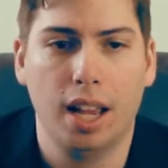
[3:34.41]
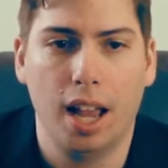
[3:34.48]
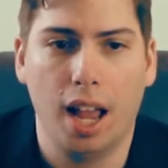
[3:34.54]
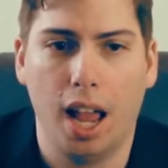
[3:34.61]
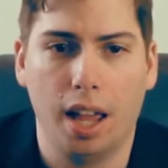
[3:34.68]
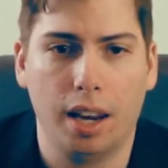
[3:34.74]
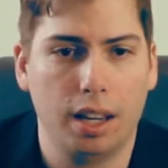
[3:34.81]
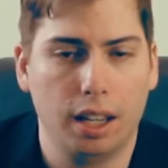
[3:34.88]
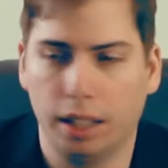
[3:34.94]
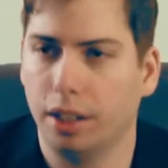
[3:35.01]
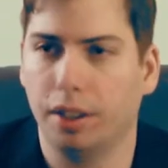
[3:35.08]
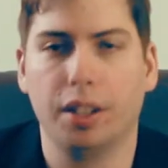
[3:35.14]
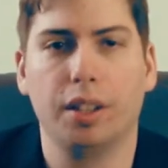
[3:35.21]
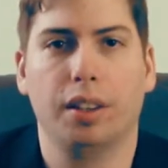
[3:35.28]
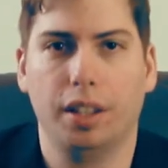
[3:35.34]

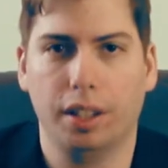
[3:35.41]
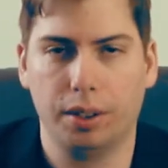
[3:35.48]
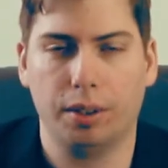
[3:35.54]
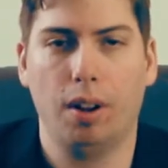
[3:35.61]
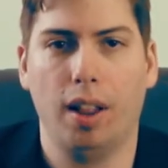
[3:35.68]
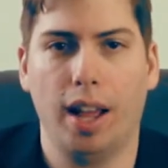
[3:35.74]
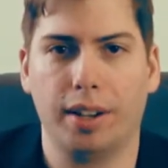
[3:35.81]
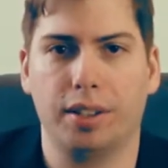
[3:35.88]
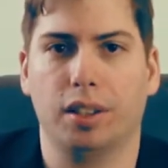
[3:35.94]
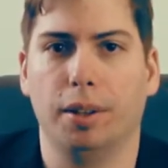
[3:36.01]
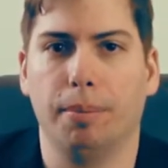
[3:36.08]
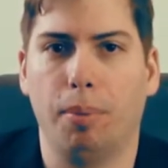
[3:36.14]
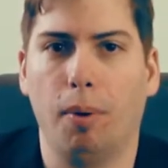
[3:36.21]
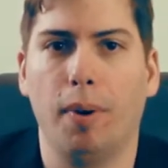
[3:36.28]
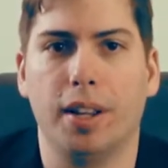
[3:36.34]
And these are all
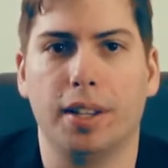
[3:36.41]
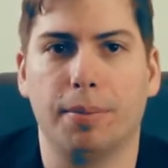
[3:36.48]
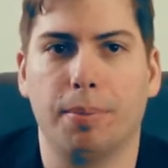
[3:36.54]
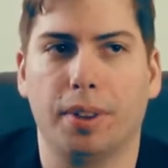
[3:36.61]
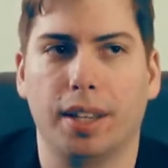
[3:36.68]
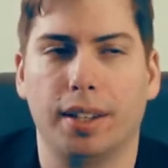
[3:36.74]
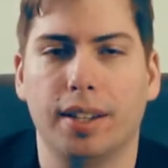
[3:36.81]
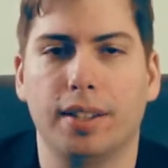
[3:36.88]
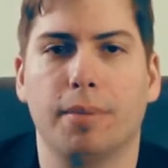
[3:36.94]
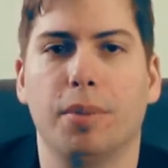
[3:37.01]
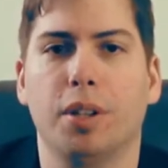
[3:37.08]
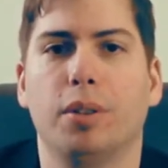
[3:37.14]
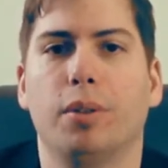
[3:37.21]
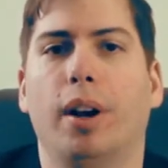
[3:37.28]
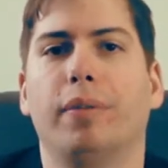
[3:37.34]
excellent points, but that doesn't
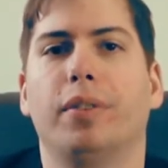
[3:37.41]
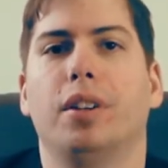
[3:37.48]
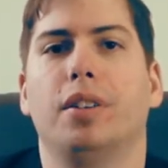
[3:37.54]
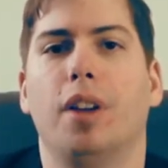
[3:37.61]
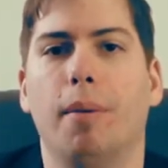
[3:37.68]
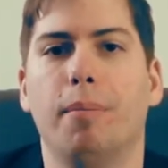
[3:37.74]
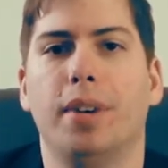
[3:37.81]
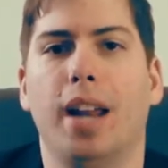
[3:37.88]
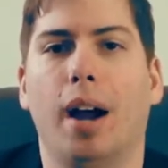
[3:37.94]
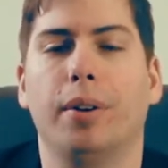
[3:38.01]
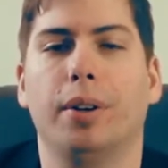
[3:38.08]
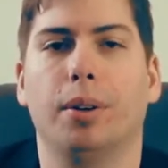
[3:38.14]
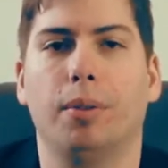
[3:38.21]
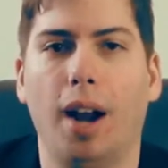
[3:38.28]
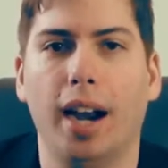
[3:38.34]
mean you have to dumb down
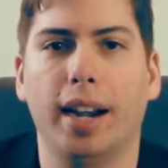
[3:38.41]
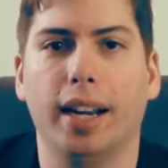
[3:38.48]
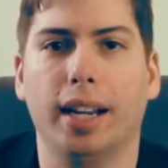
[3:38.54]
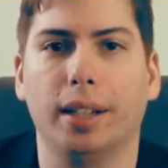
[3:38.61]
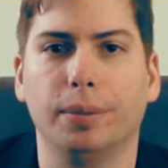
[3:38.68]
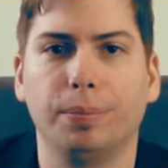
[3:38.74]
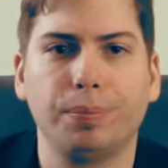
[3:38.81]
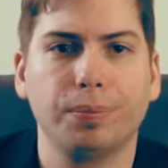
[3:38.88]
your writing.